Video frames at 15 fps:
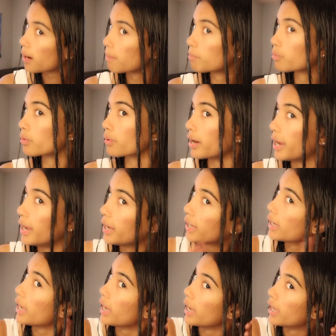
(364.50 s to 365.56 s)
a
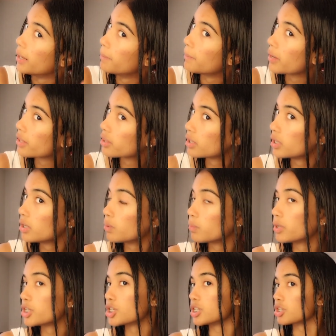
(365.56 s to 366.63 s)
praying hand method,
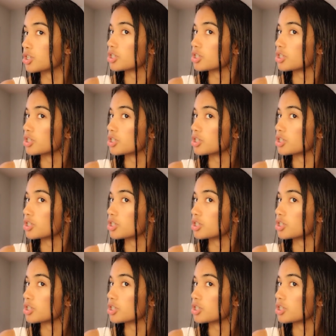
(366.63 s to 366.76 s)
which is